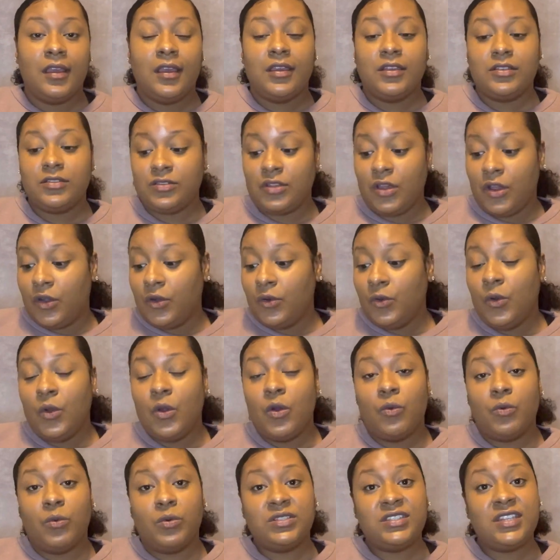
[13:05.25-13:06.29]
So,
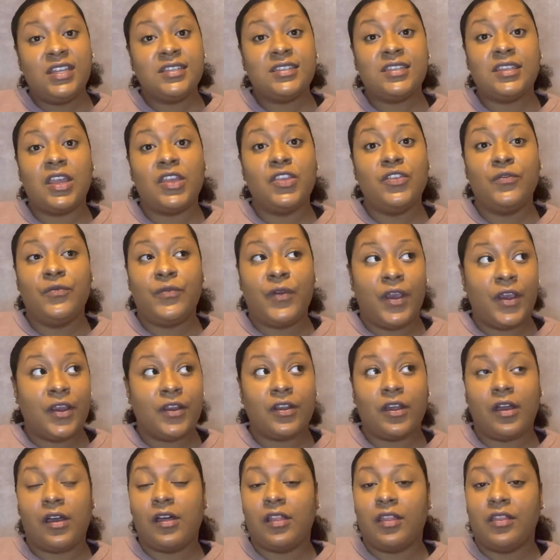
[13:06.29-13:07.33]
well, since you've heard
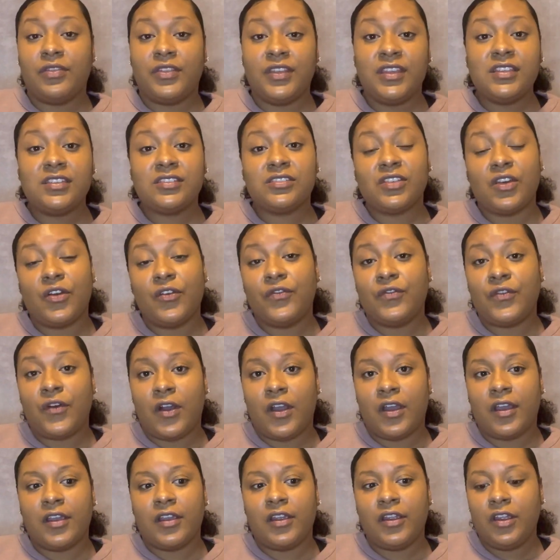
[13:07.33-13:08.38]
all of this so
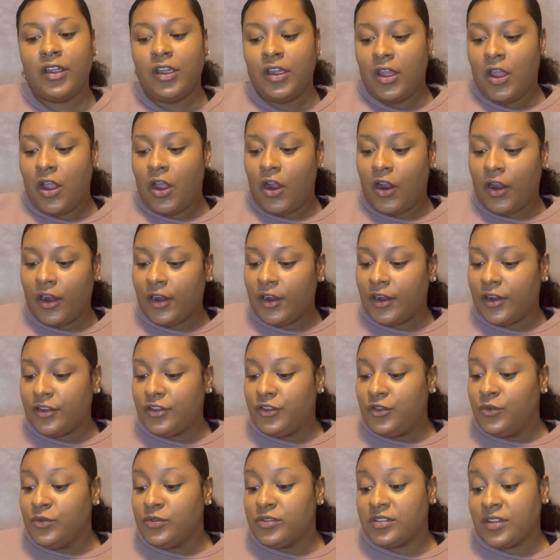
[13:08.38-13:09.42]
far, are
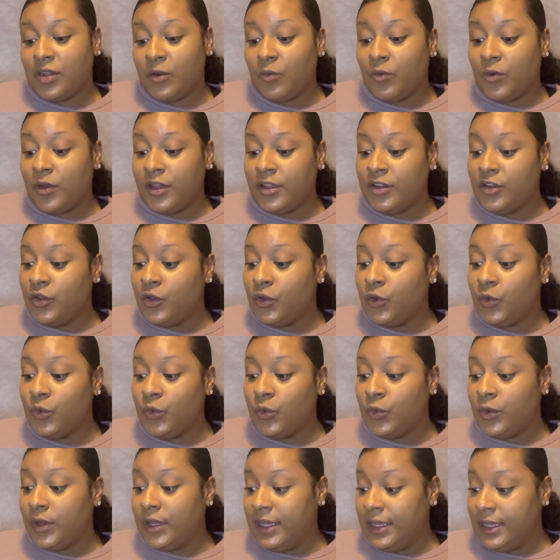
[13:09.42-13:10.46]
you someone
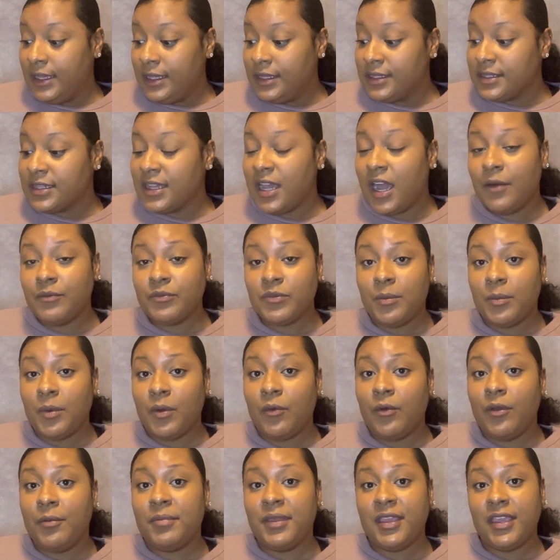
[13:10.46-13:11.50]
who is comfortable
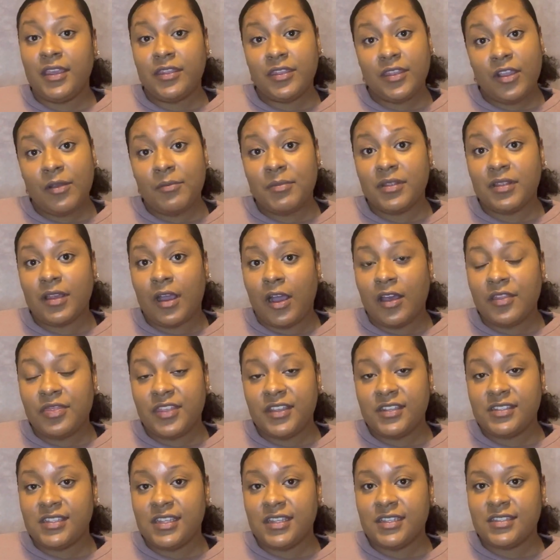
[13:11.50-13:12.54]
with being their
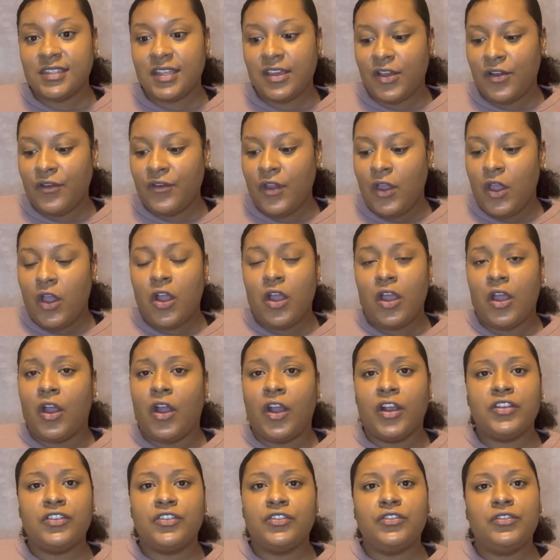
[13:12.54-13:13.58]
authentic self?
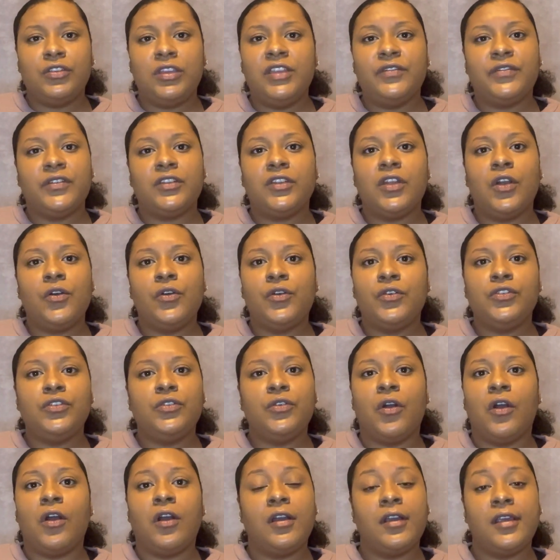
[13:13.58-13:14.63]
Or do you even know who you
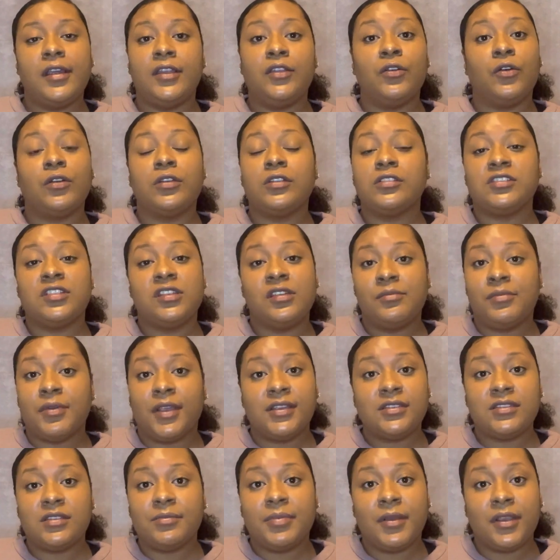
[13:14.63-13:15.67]
are in order to
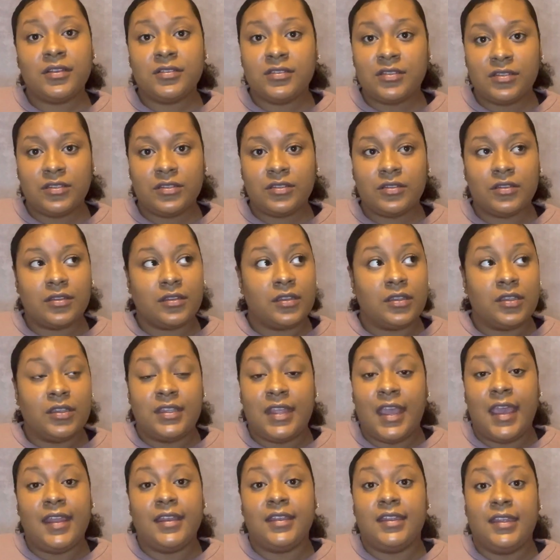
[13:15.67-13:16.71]
embrace the person
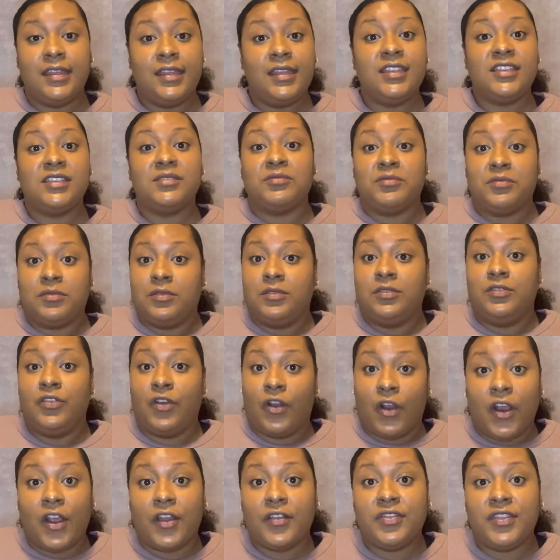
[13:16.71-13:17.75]
that is your
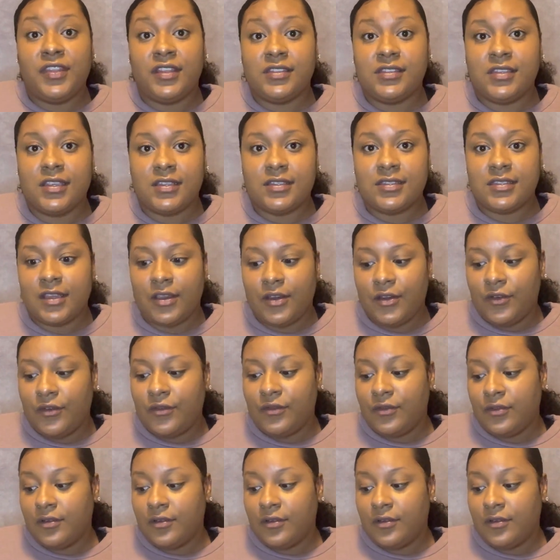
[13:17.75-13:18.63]
authentic self?